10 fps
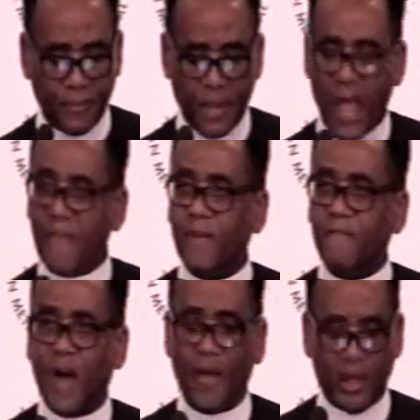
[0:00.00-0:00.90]
and the
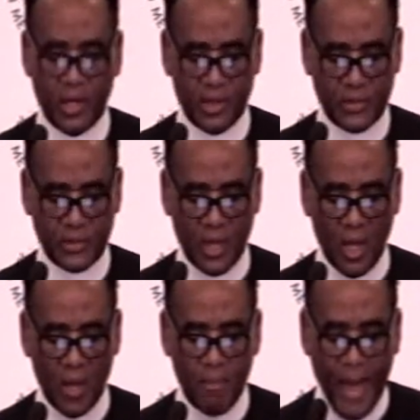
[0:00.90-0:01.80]
fatherless,
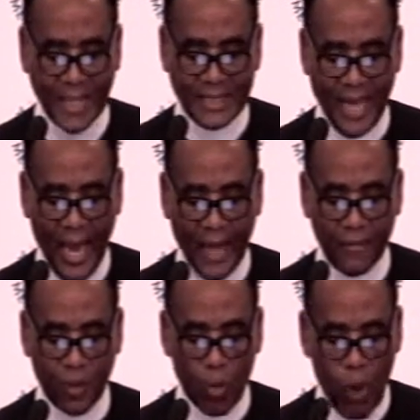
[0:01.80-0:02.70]

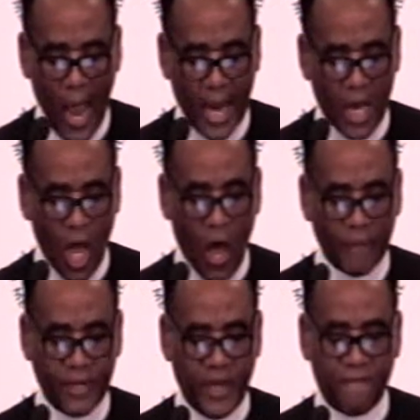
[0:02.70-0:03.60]
maintain the right
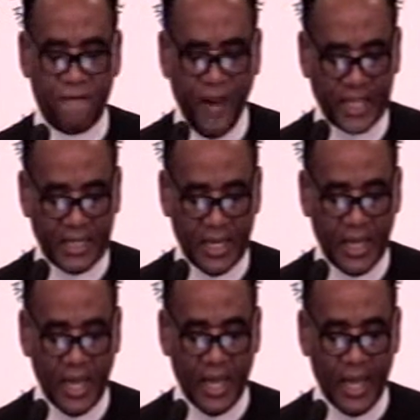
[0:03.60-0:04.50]
of the afflicted
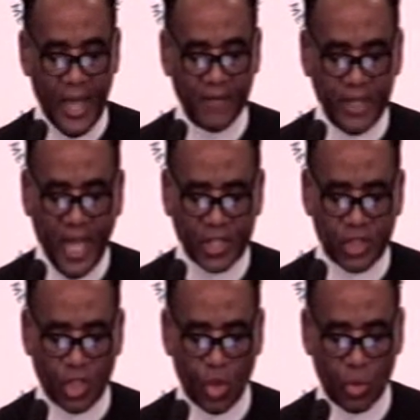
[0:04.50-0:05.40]
and the
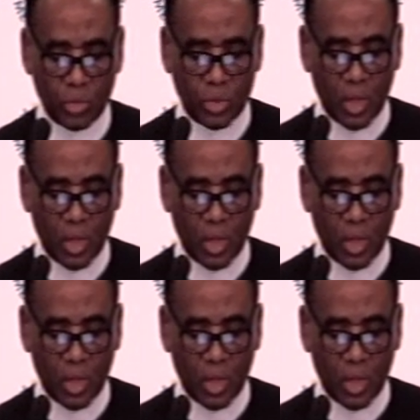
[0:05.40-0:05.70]
destitute.